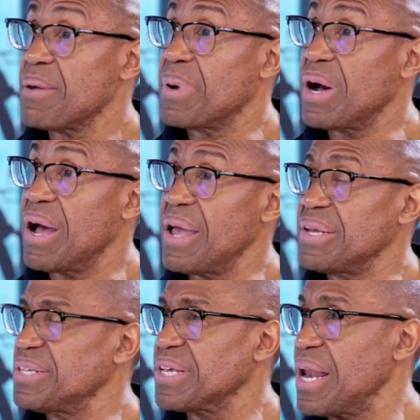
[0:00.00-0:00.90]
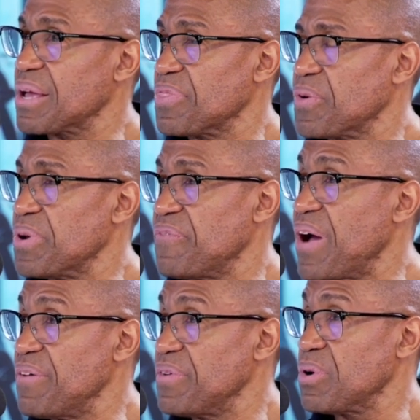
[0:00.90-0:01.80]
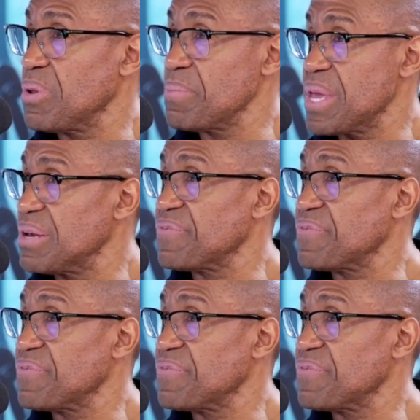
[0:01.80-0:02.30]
And they say like a 35-year-old male,